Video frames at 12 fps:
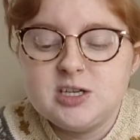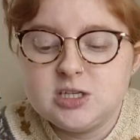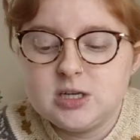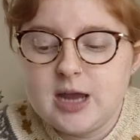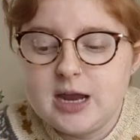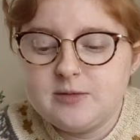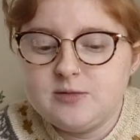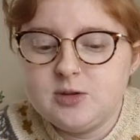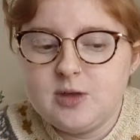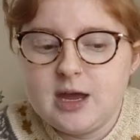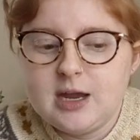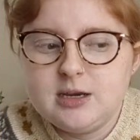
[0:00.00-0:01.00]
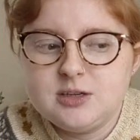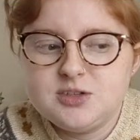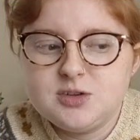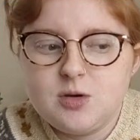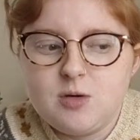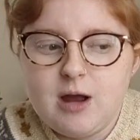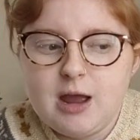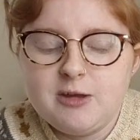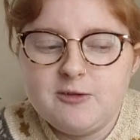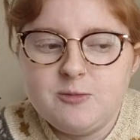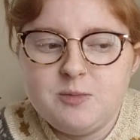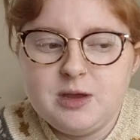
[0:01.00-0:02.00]
to kind of do that? So
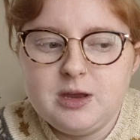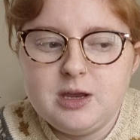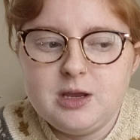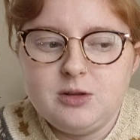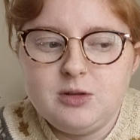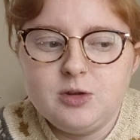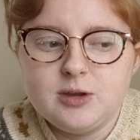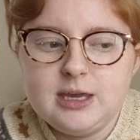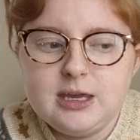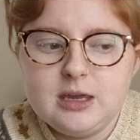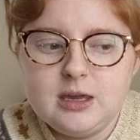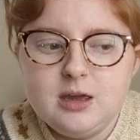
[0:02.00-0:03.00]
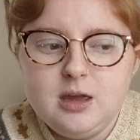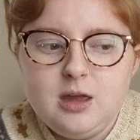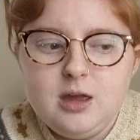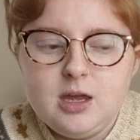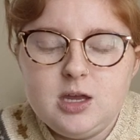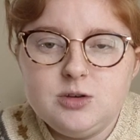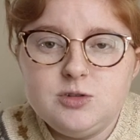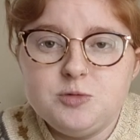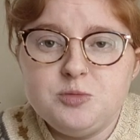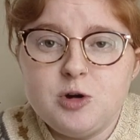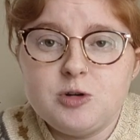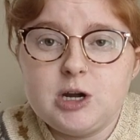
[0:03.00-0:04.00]
I've been looking
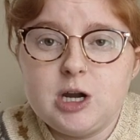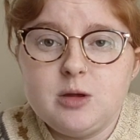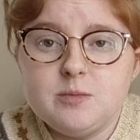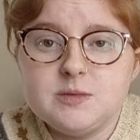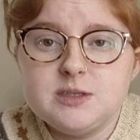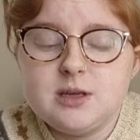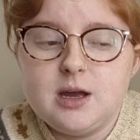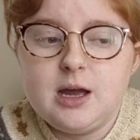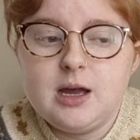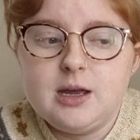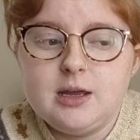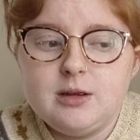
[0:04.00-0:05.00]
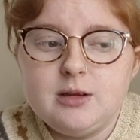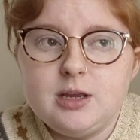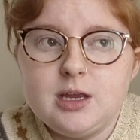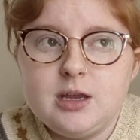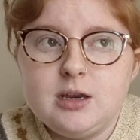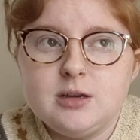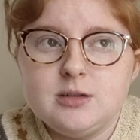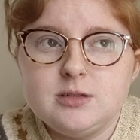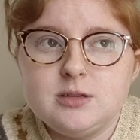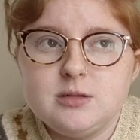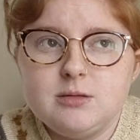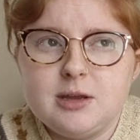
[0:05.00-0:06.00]
into programs in
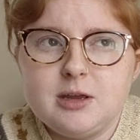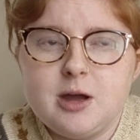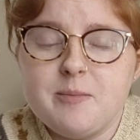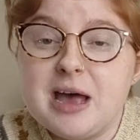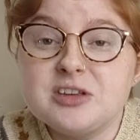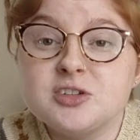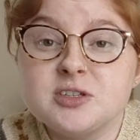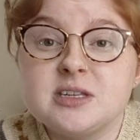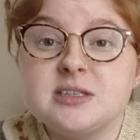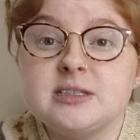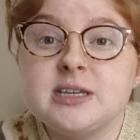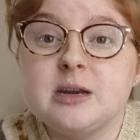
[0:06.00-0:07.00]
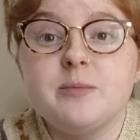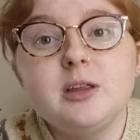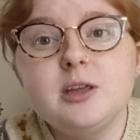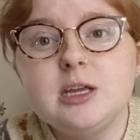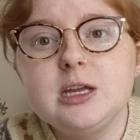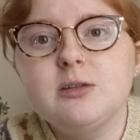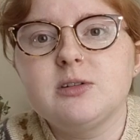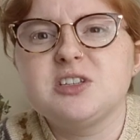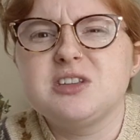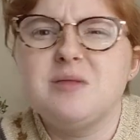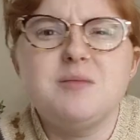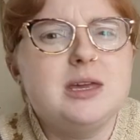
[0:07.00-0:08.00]
like a master's of sustainability.
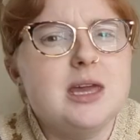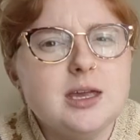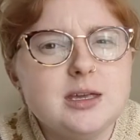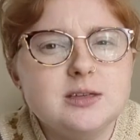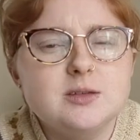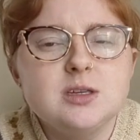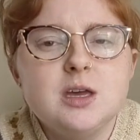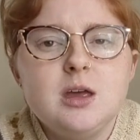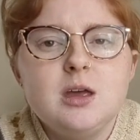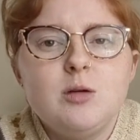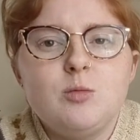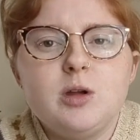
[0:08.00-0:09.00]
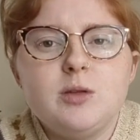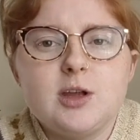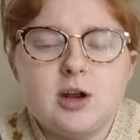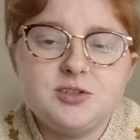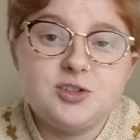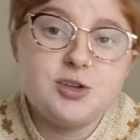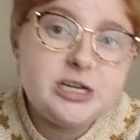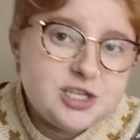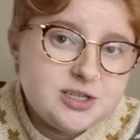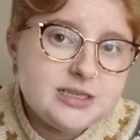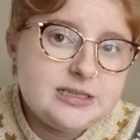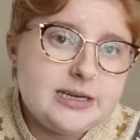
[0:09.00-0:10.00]
There's MBAs with a
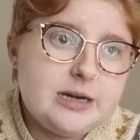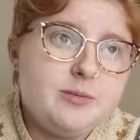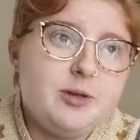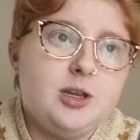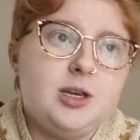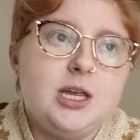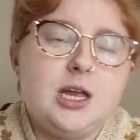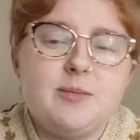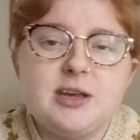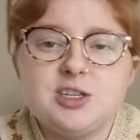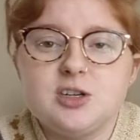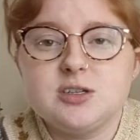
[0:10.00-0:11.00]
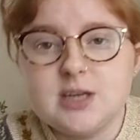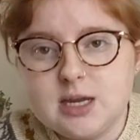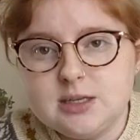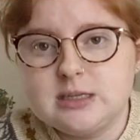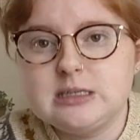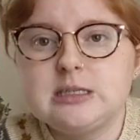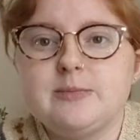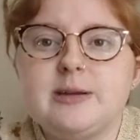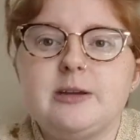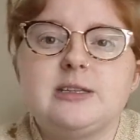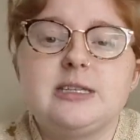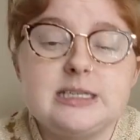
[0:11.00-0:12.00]
concentration in sustainability, a master of science
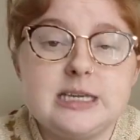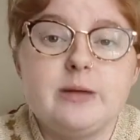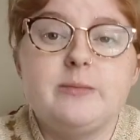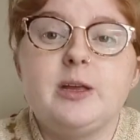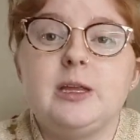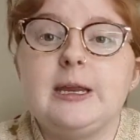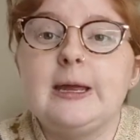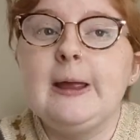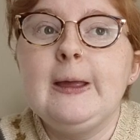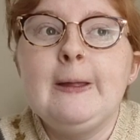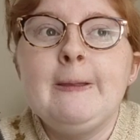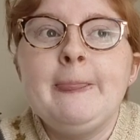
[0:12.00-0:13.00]
in sustainability,